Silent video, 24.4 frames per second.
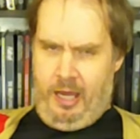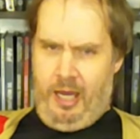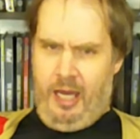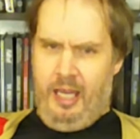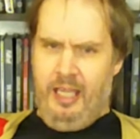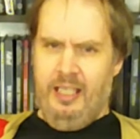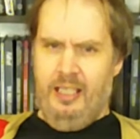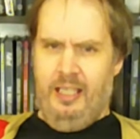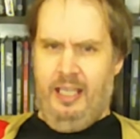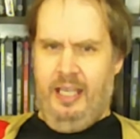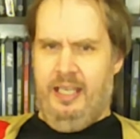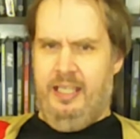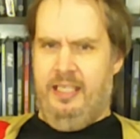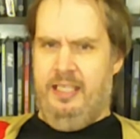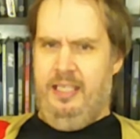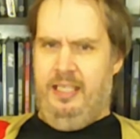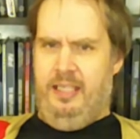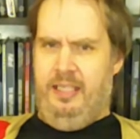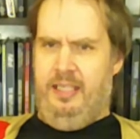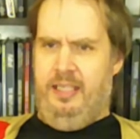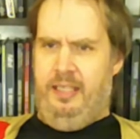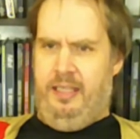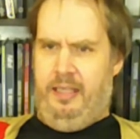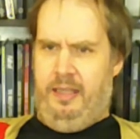Unlike
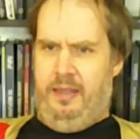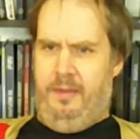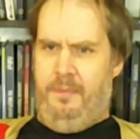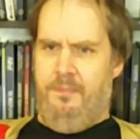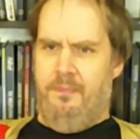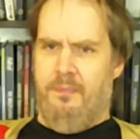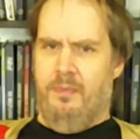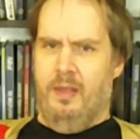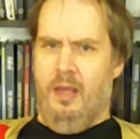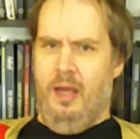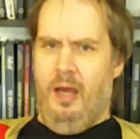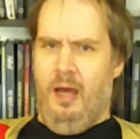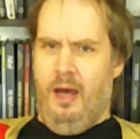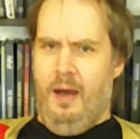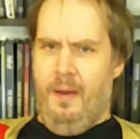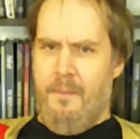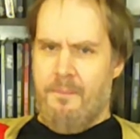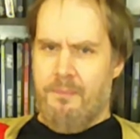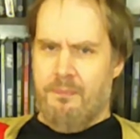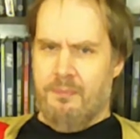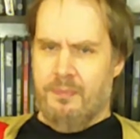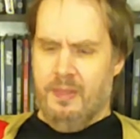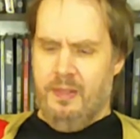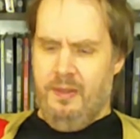D&D,
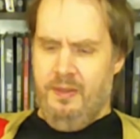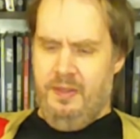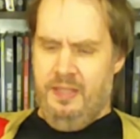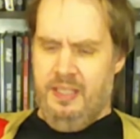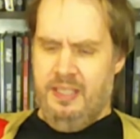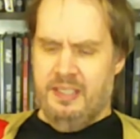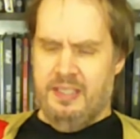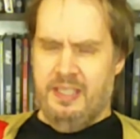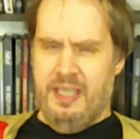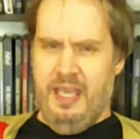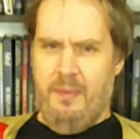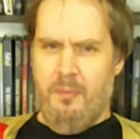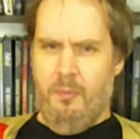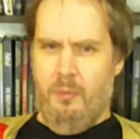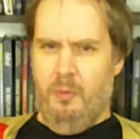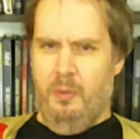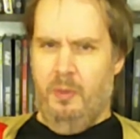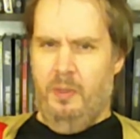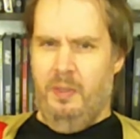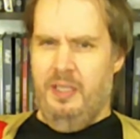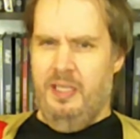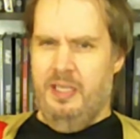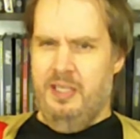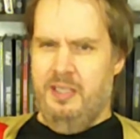um, this game
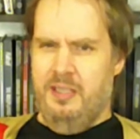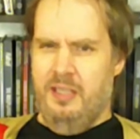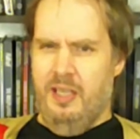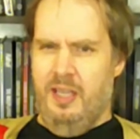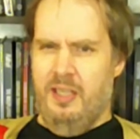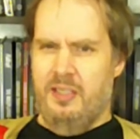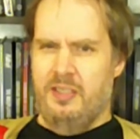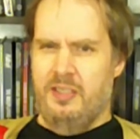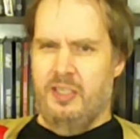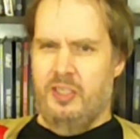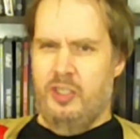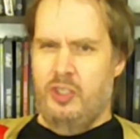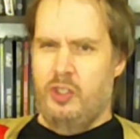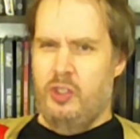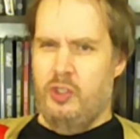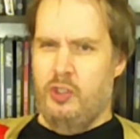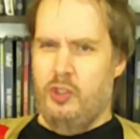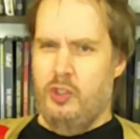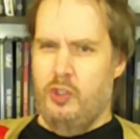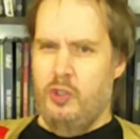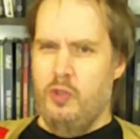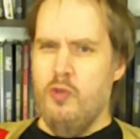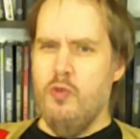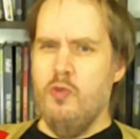really does
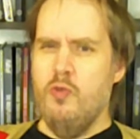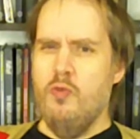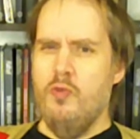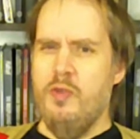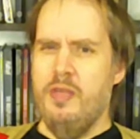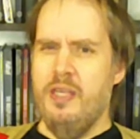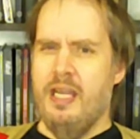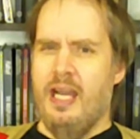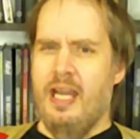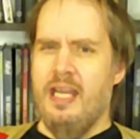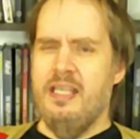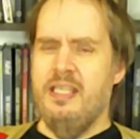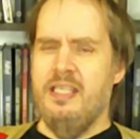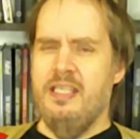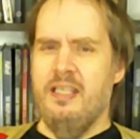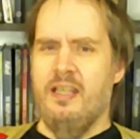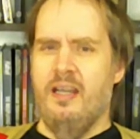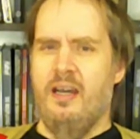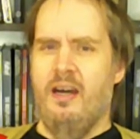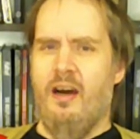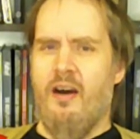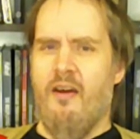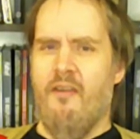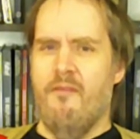eschew the
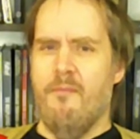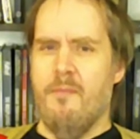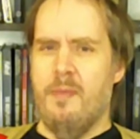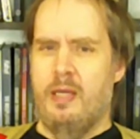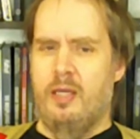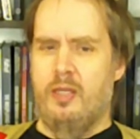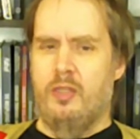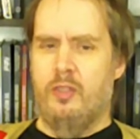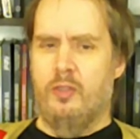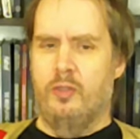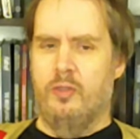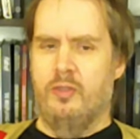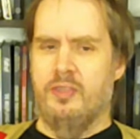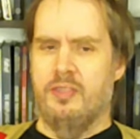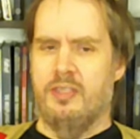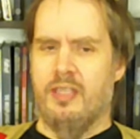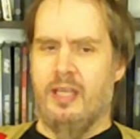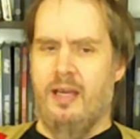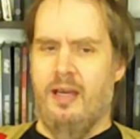idea of miniatures.